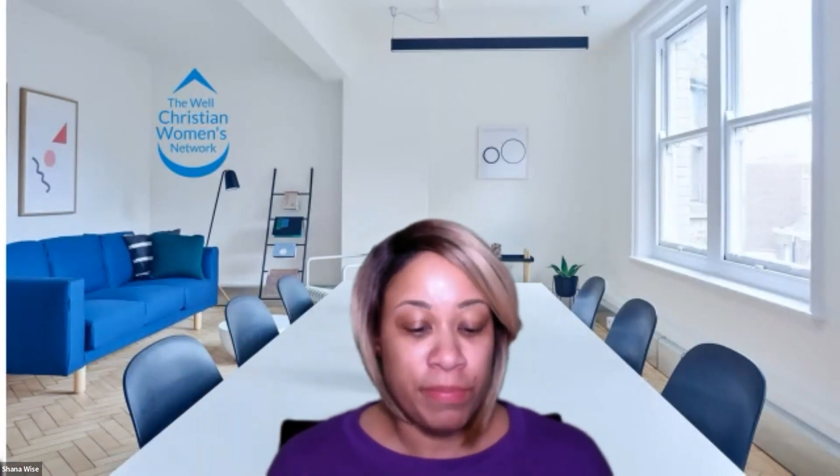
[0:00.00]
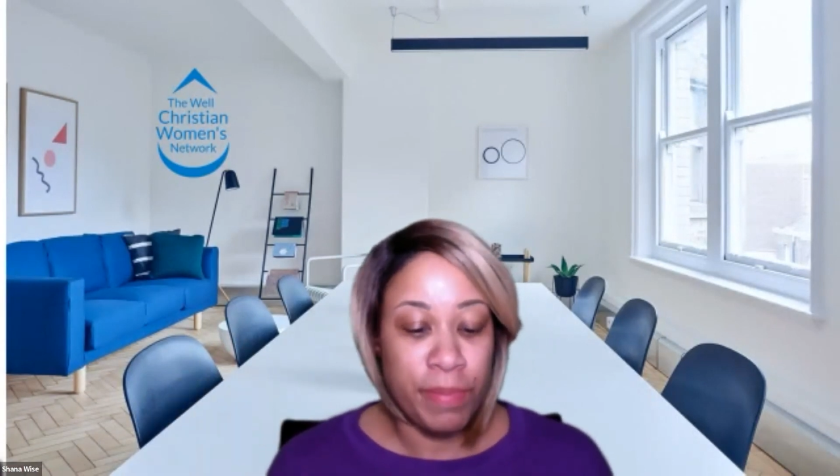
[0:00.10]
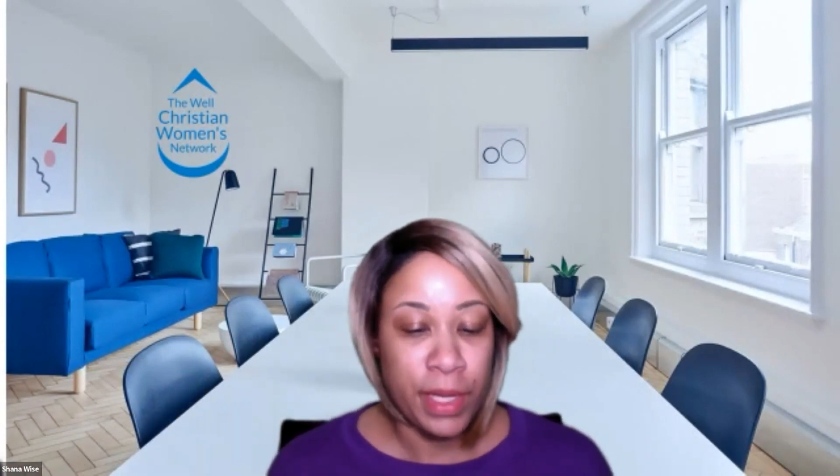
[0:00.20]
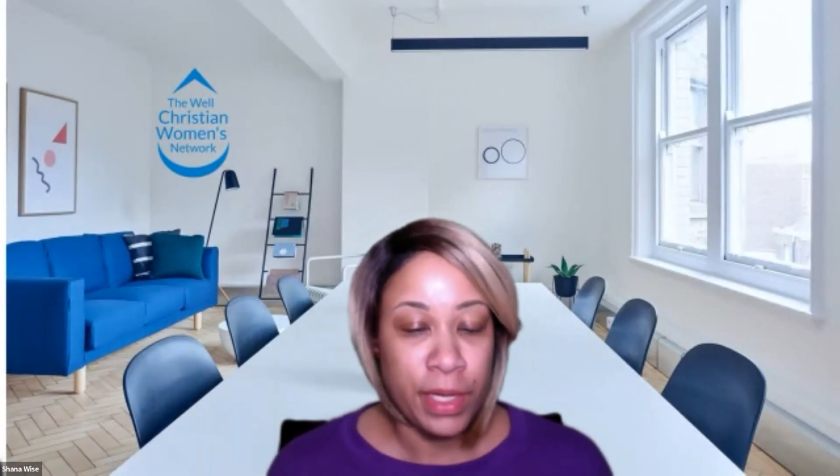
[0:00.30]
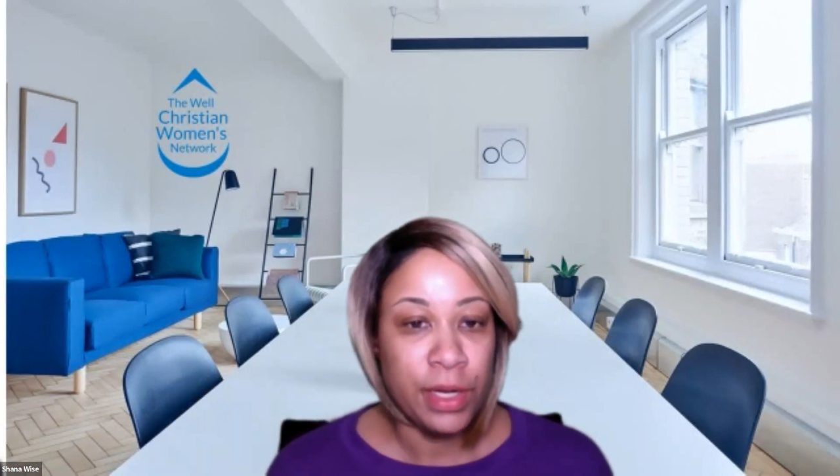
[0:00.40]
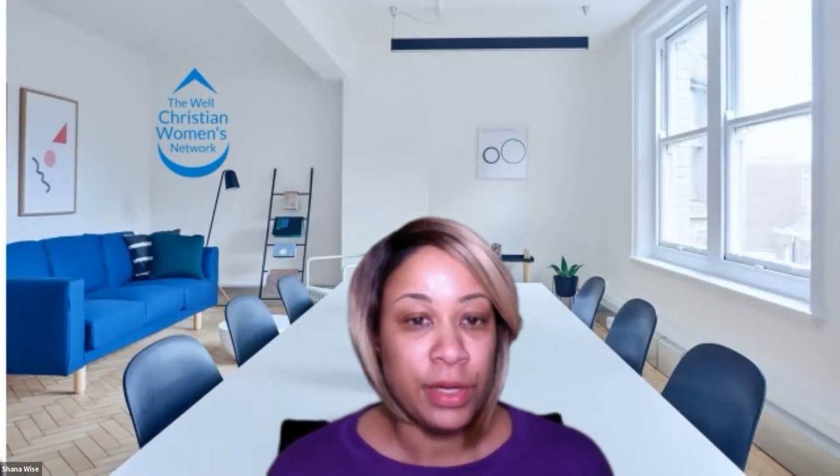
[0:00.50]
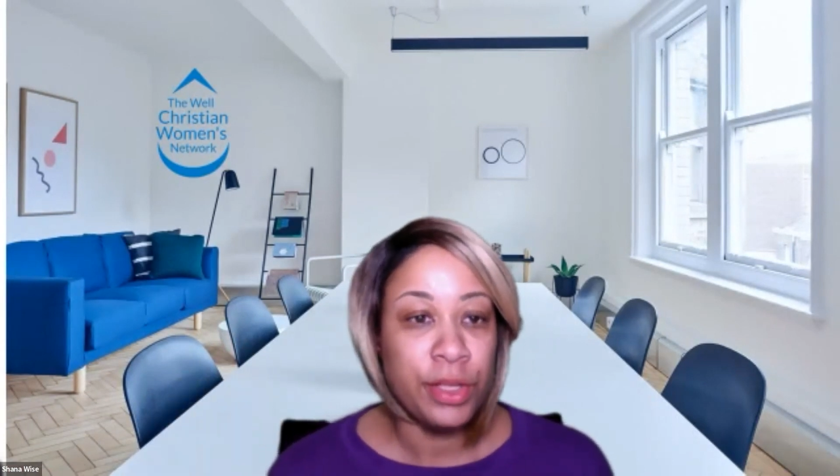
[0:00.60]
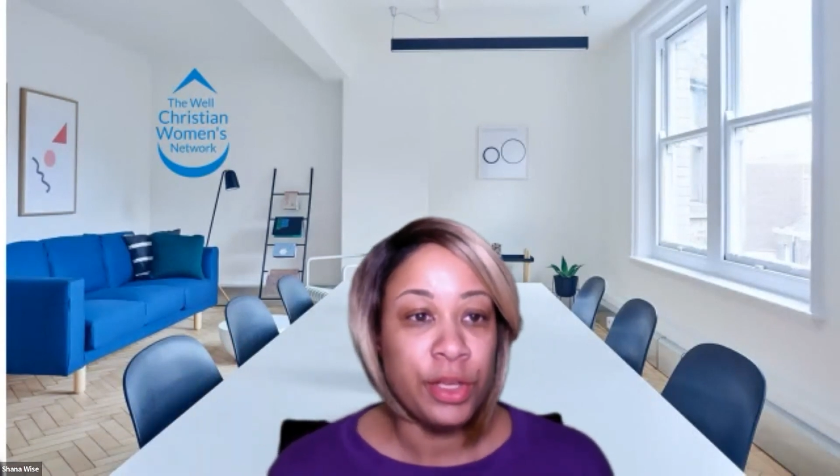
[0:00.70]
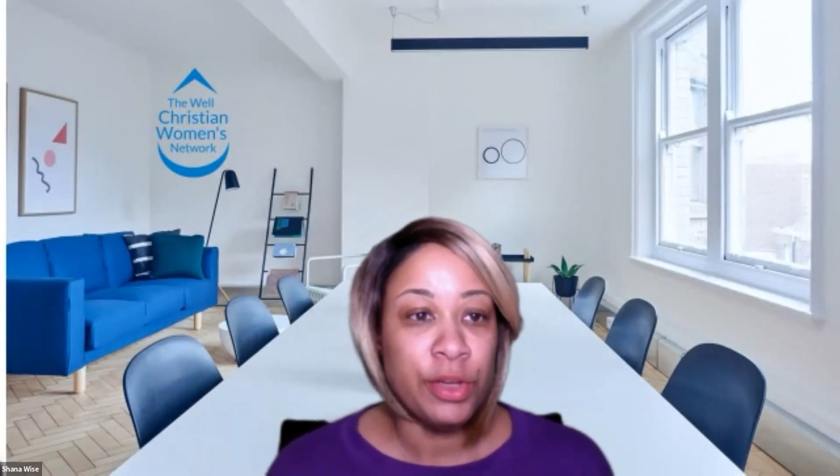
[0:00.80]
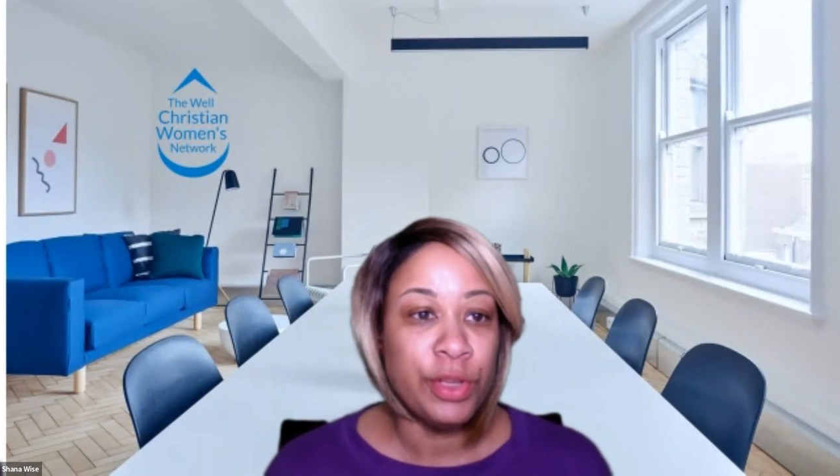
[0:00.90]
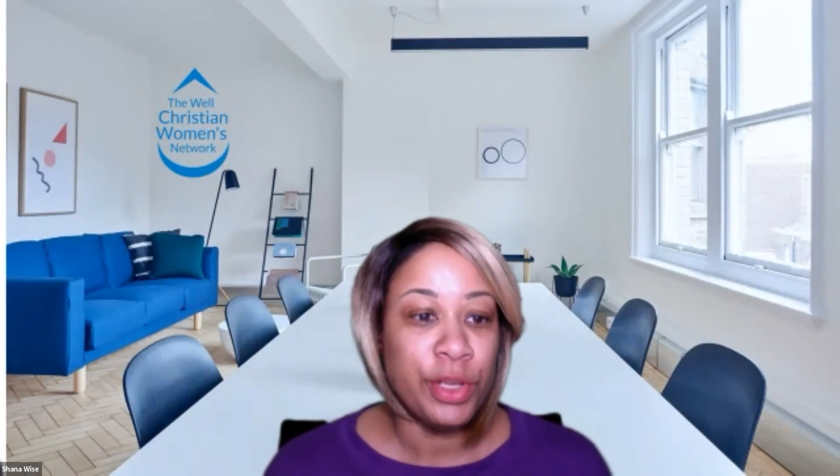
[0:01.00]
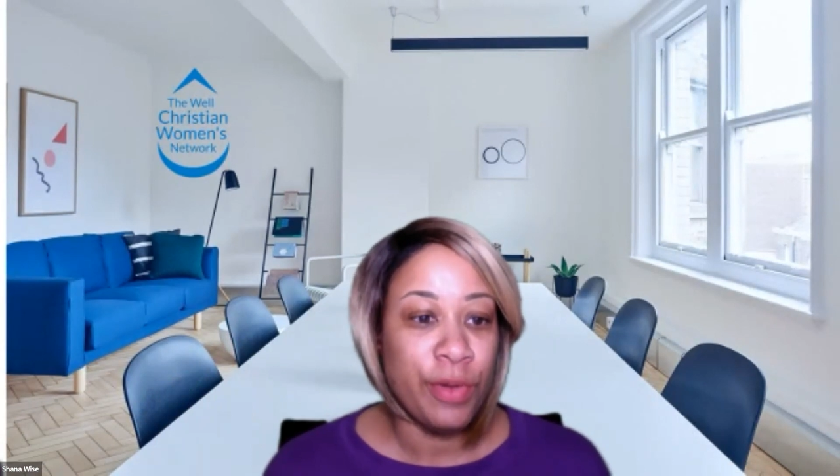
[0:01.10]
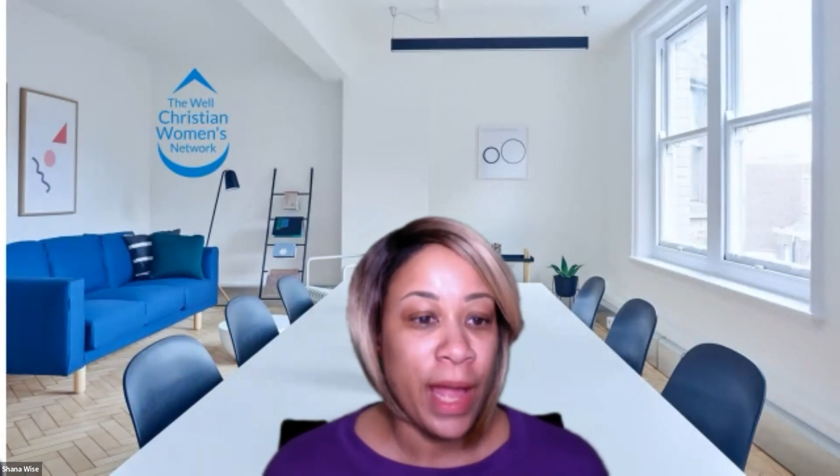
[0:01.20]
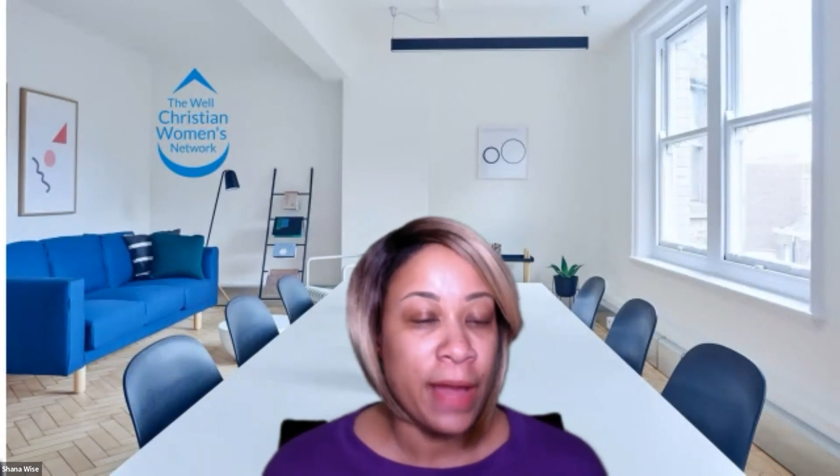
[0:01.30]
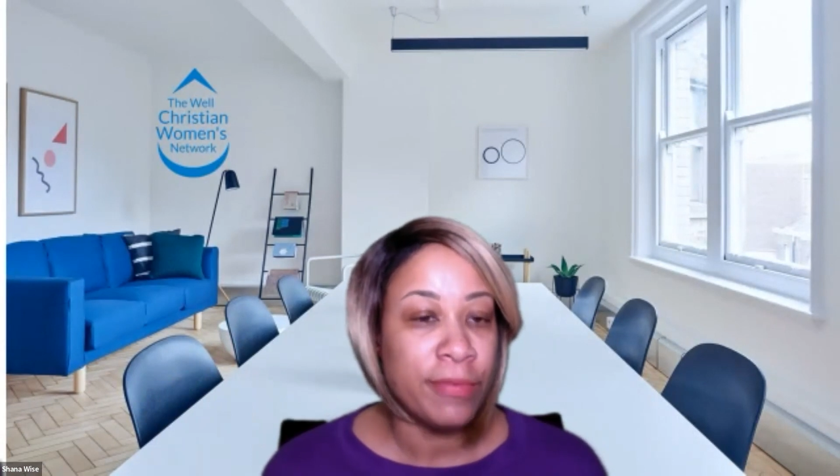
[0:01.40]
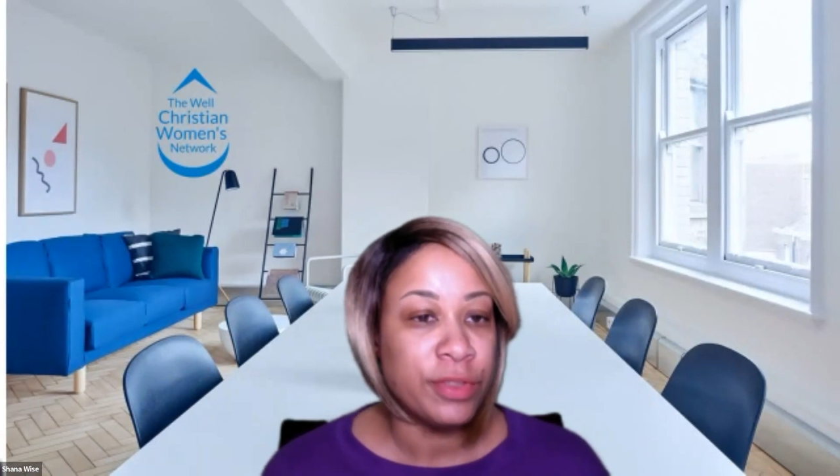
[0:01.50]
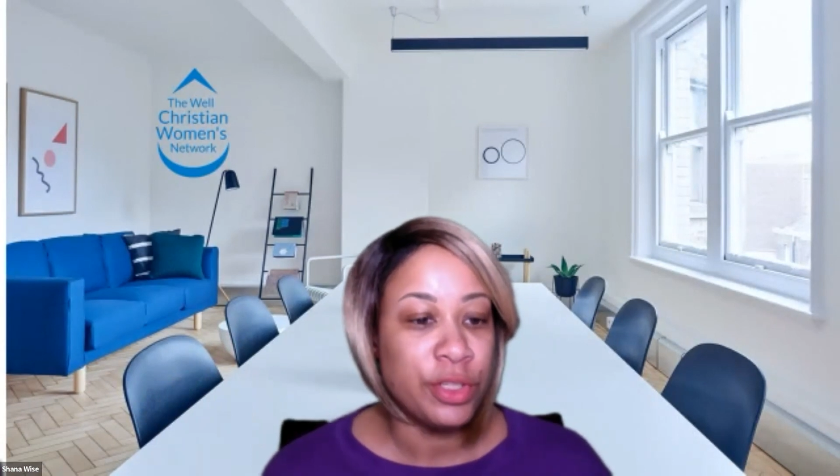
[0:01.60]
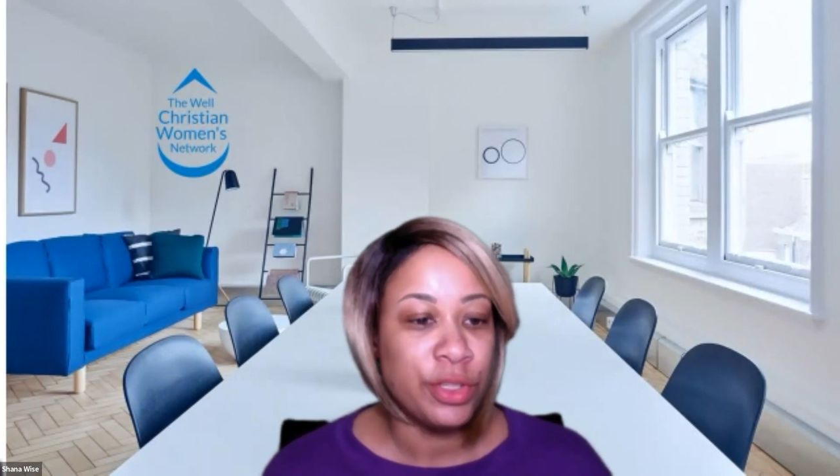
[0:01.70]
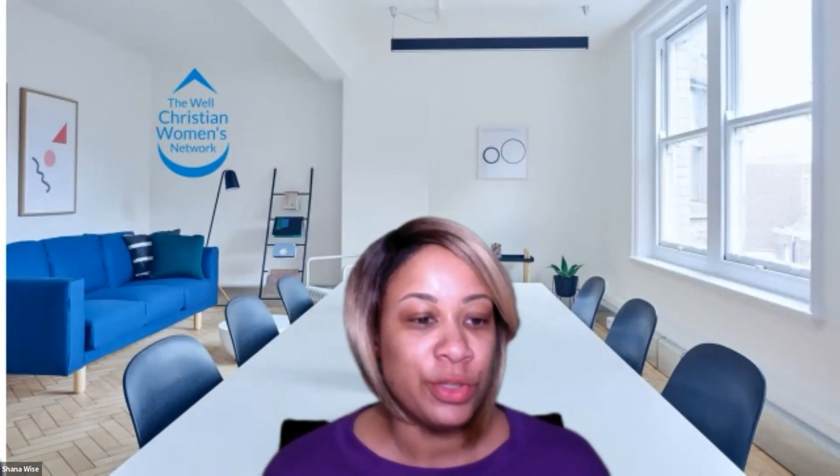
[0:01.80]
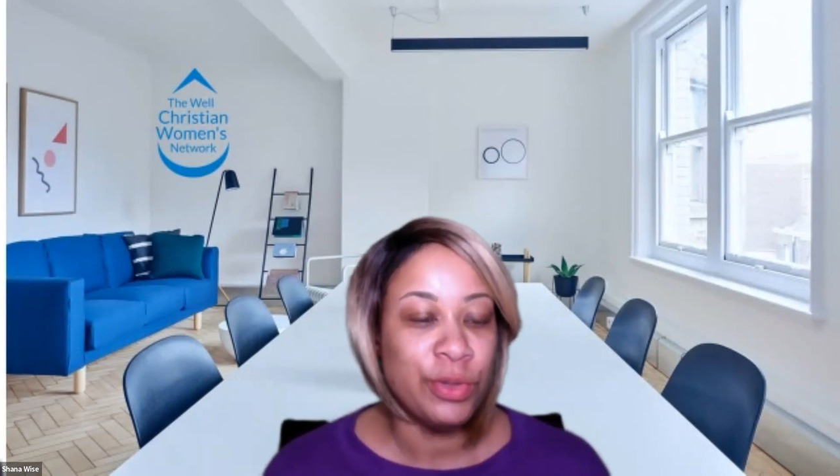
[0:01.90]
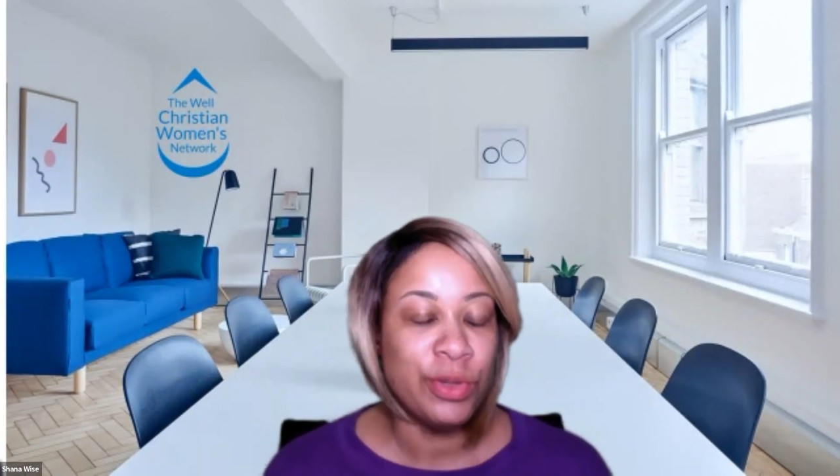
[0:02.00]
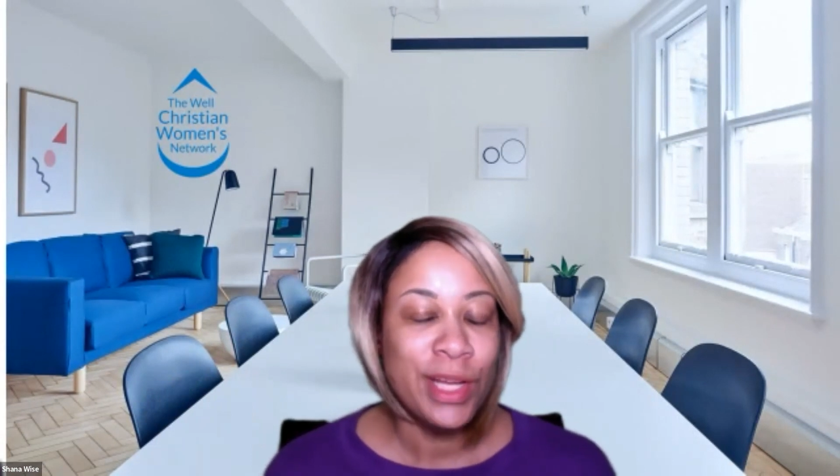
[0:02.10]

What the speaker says: depending on you, you have to